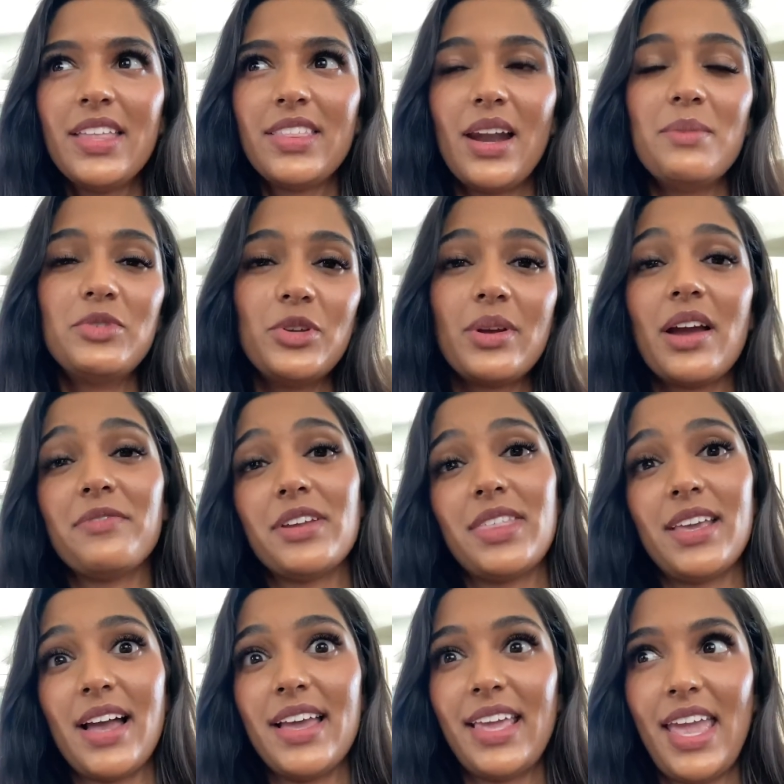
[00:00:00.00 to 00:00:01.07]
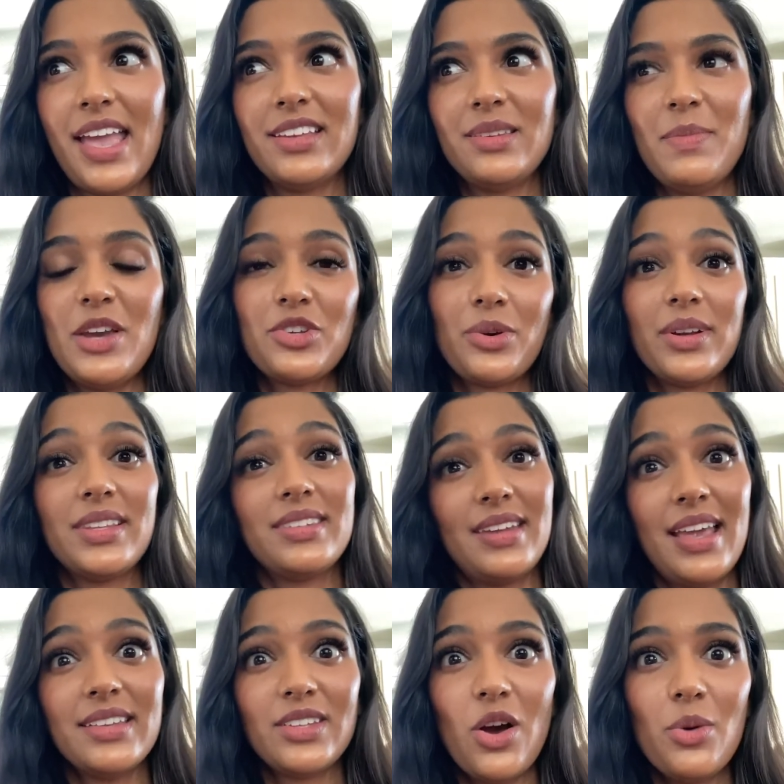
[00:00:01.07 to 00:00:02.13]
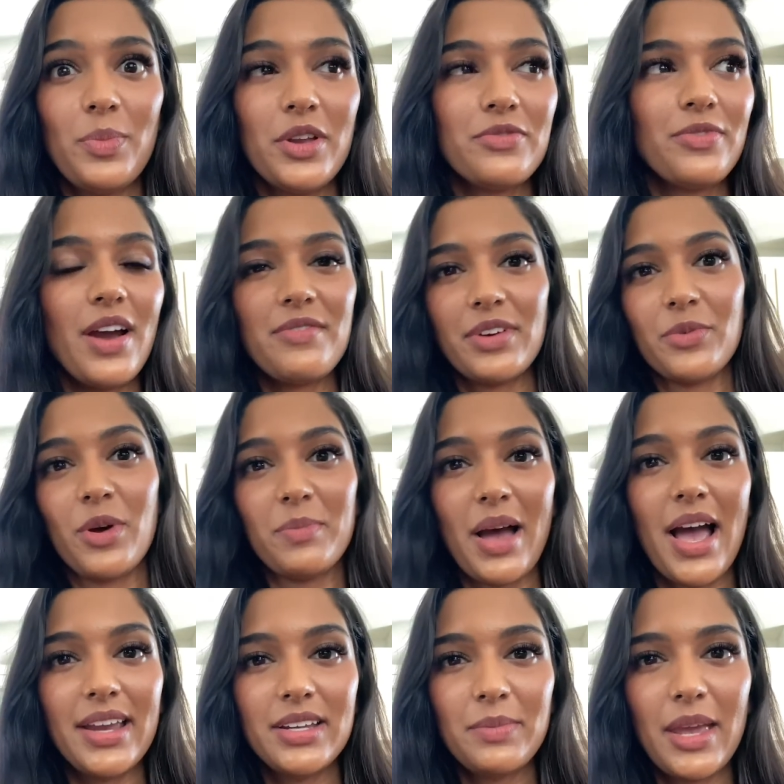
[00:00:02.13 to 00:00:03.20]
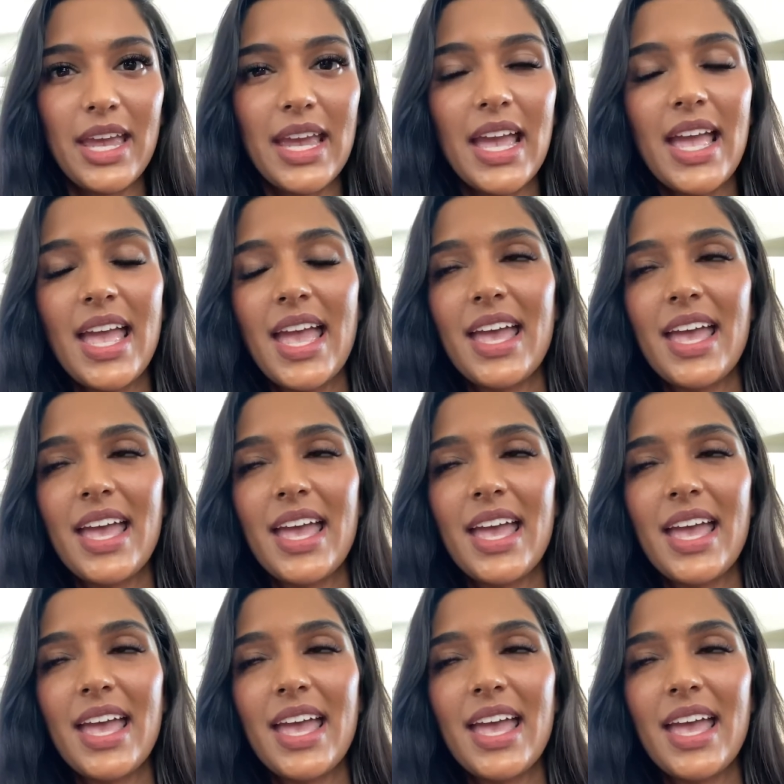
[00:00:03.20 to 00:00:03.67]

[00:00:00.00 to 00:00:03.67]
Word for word: that I'm doing everything I can to make sure it stays open for everyone behind me.